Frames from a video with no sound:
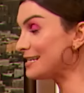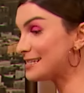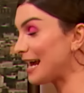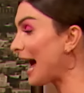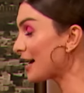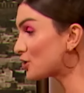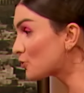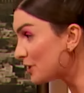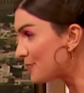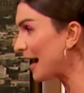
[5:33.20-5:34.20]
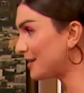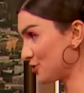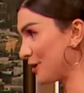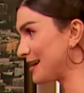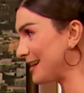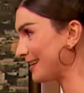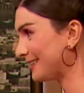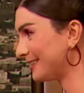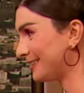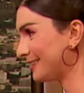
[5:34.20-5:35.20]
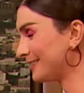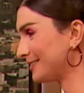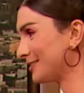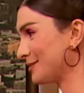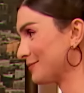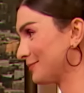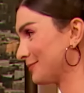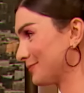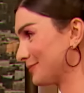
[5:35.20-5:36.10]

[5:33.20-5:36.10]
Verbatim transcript: isn't actually penetrating. I couldn't agree